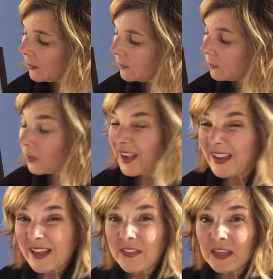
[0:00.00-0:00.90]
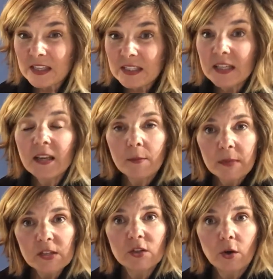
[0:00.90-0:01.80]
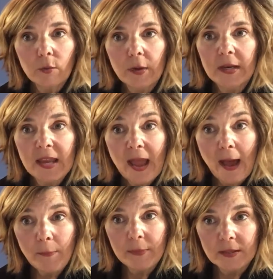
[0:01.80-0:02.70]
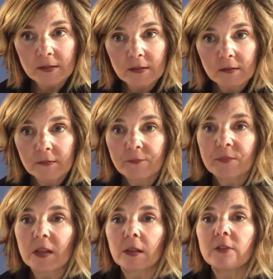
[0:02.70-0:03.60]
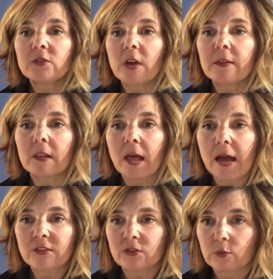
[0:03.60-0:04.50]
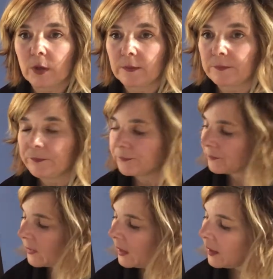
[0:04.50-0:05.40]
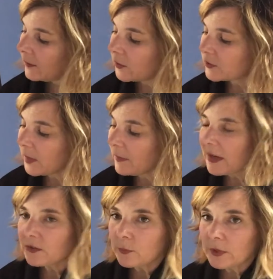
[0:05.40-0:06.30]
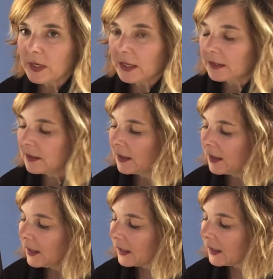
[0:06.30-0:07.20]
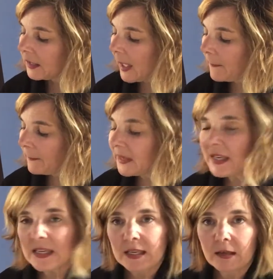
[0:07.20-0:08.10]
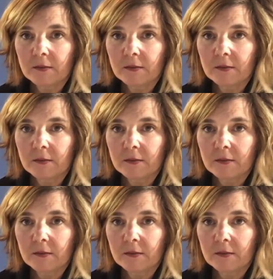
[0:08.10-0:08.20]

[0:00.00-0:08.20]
When I add the ed, it means it already happened. Now let's try the last one. There's my base word again. Clapping.